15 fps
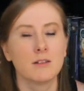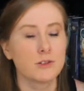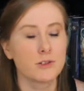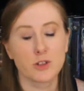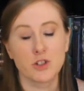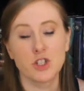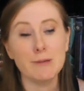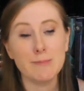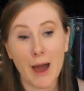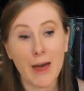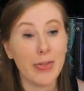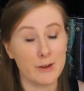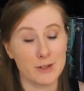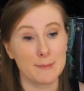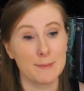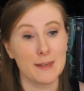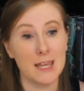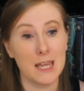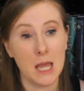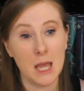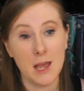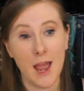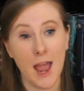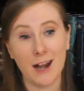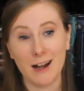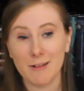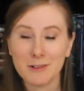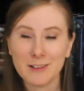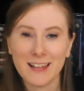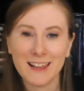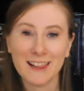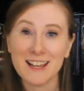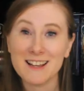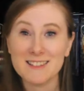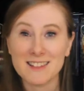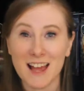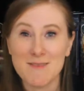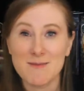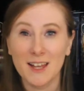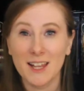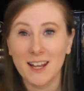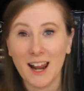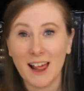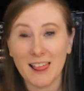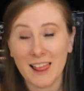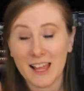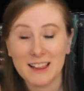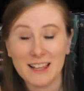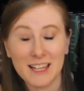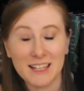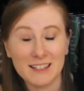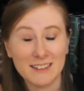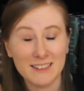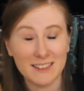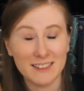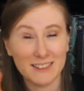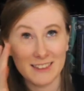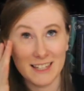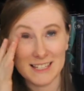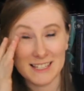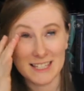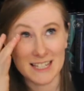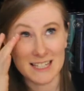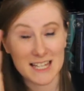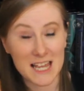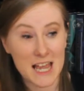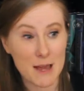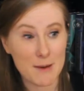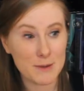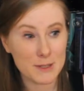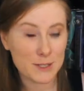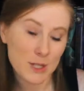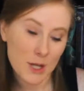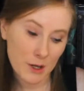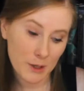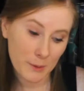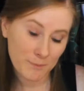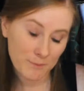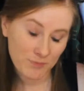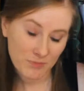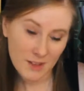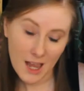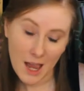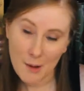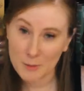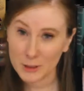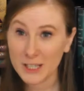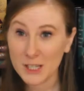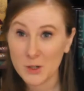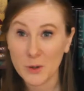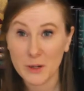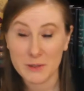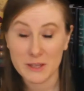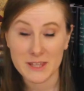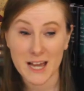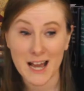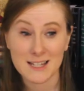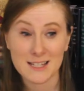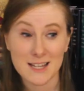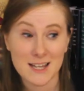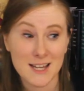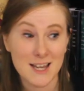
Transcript: So she bothers me, and I really like Simon, and I like listening to him, so I'm really annoyed with that.